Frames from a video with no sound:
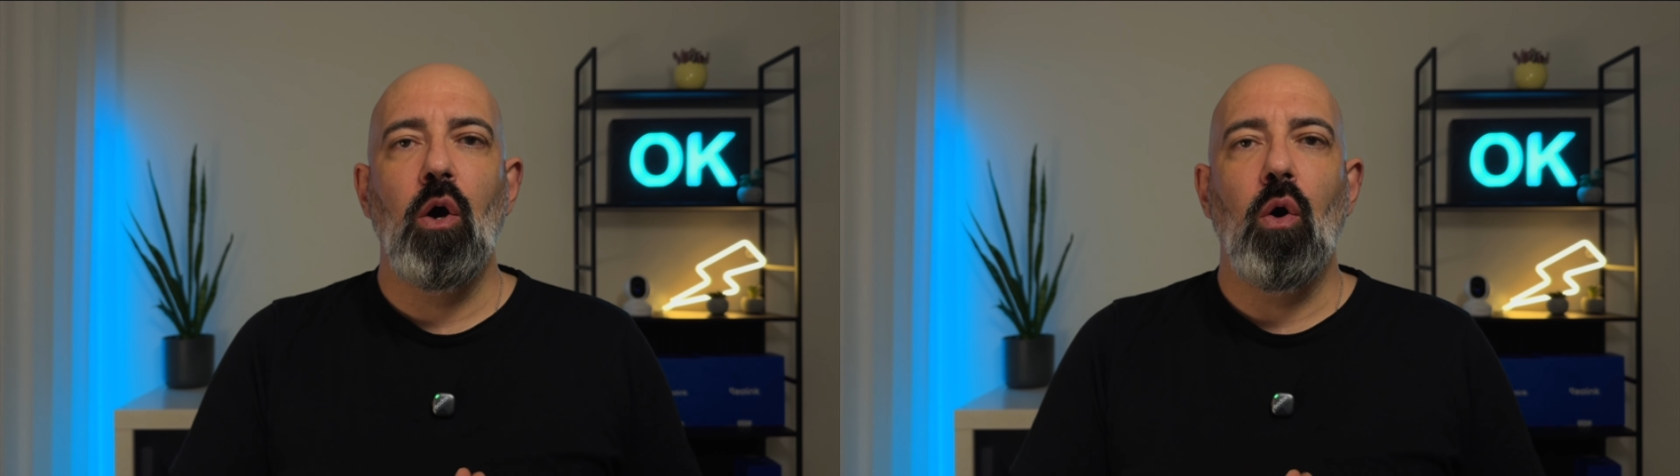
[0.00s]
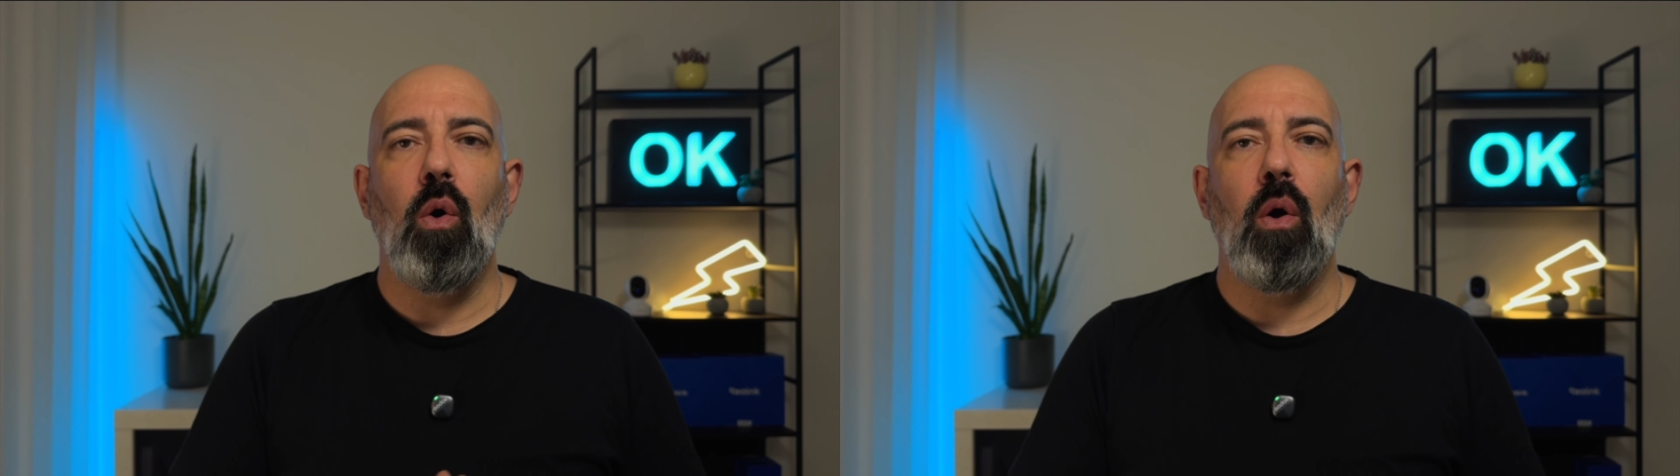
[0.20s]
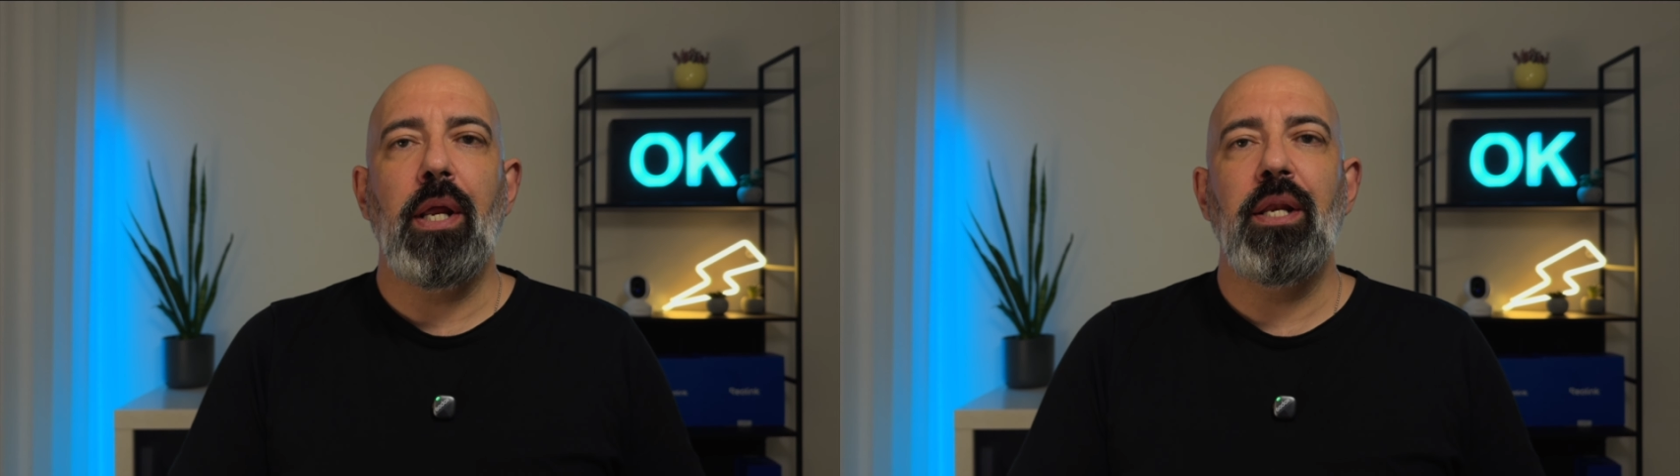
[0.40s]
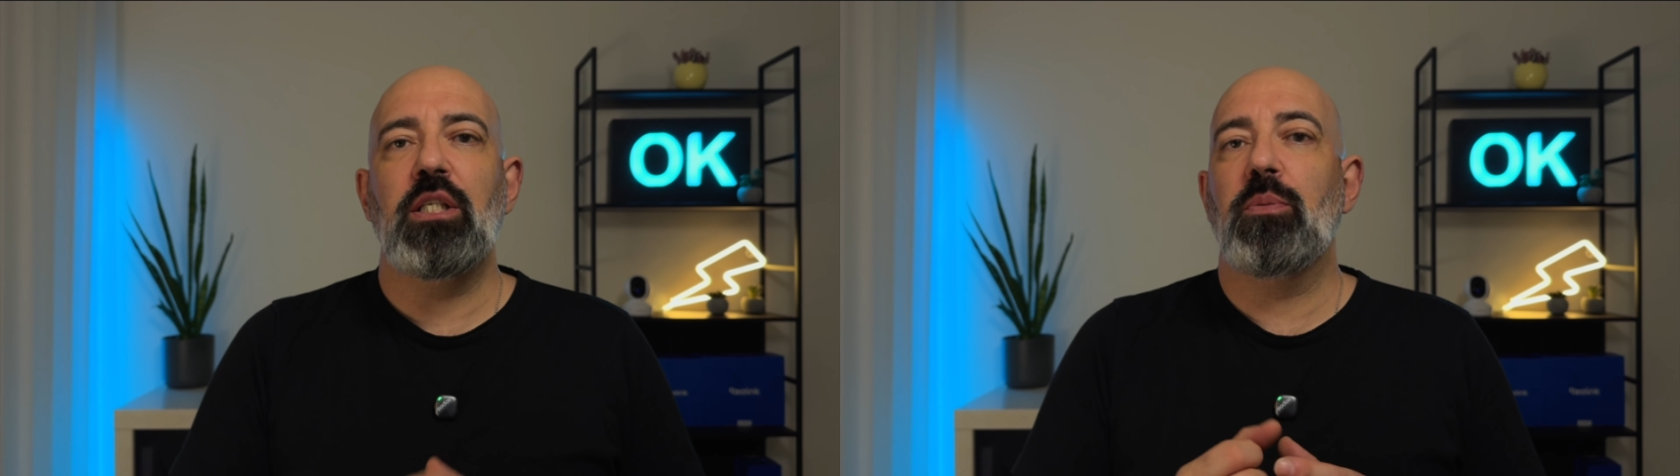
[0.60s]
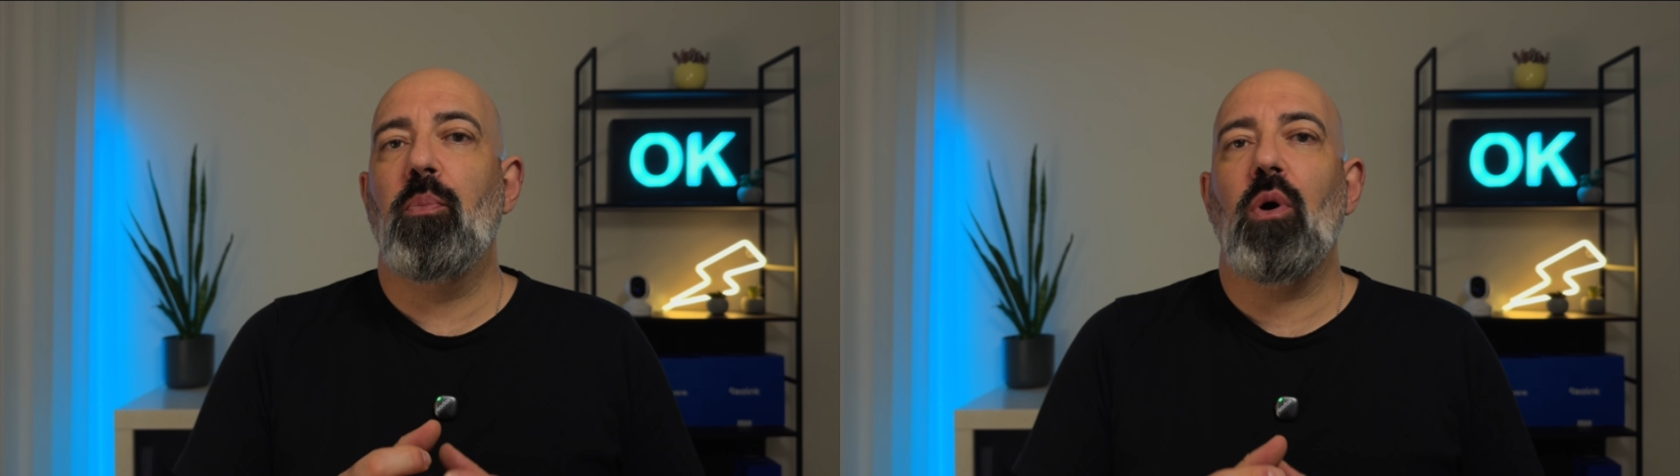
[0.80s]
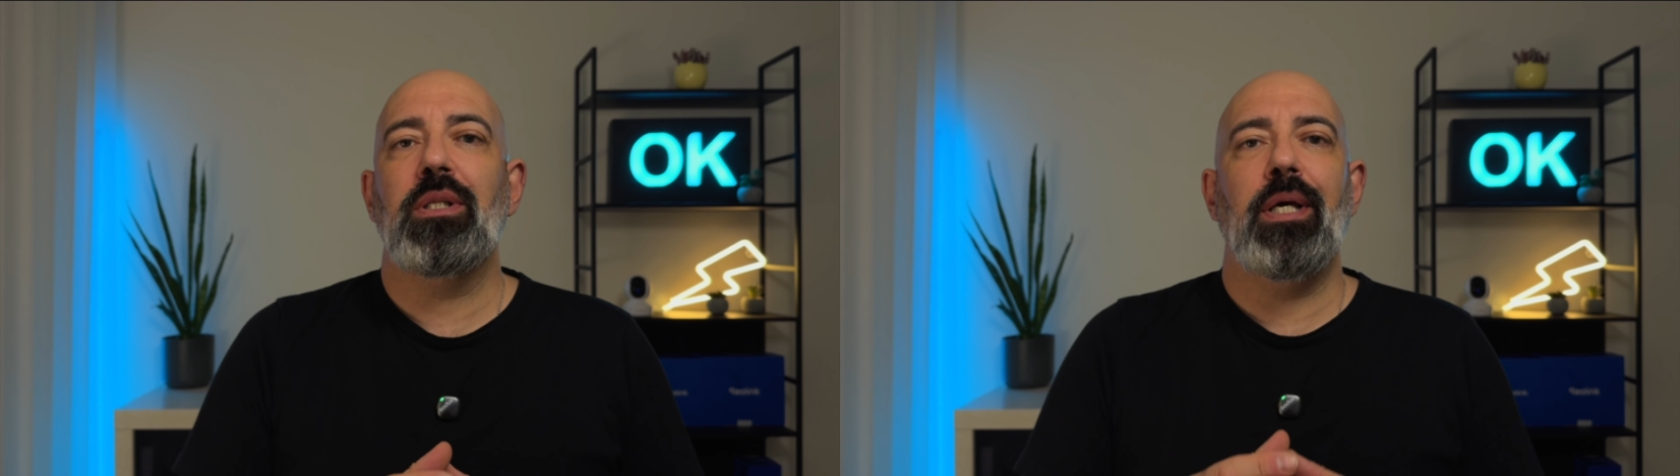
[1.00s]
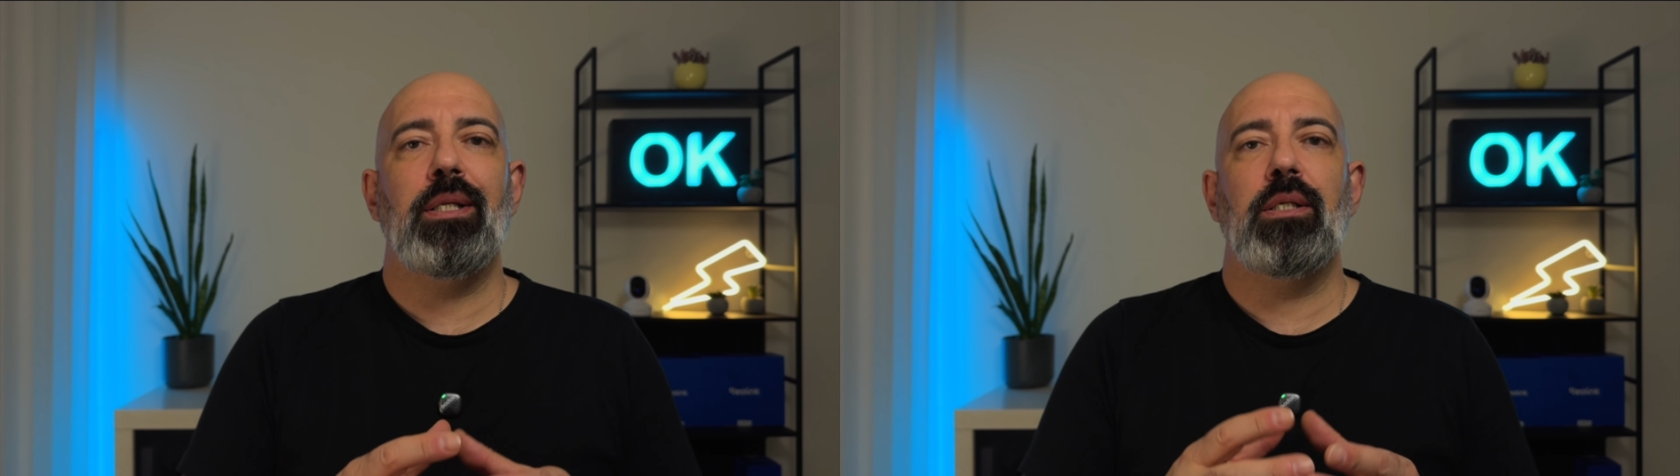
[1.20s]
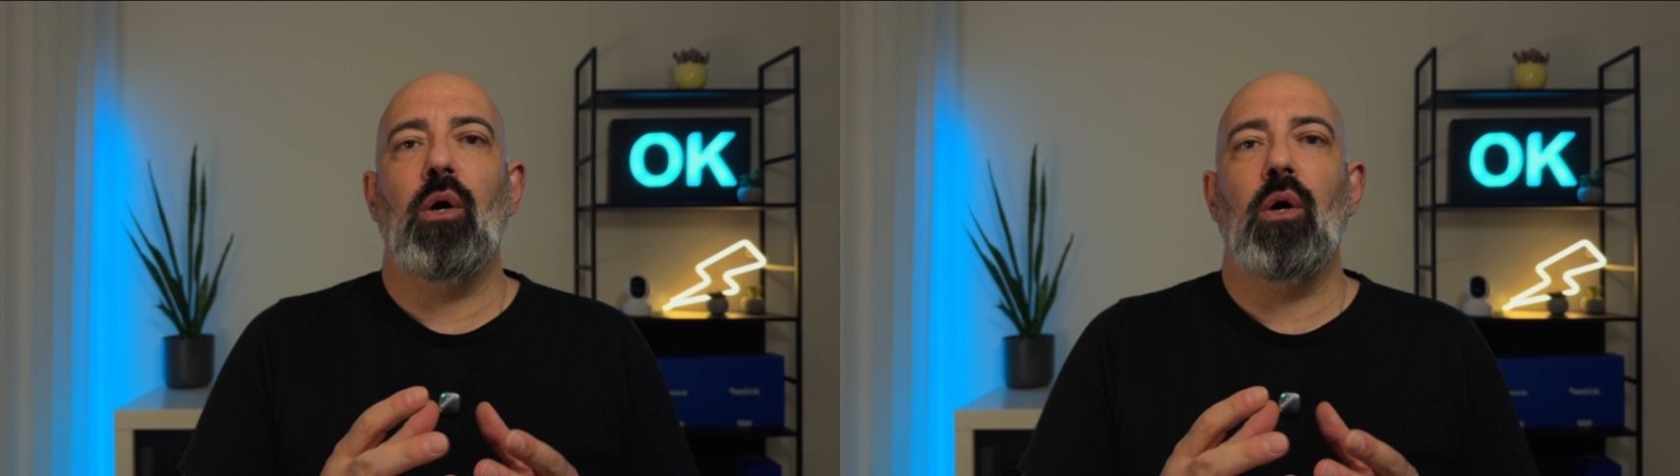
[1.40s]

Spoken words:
or in a spot that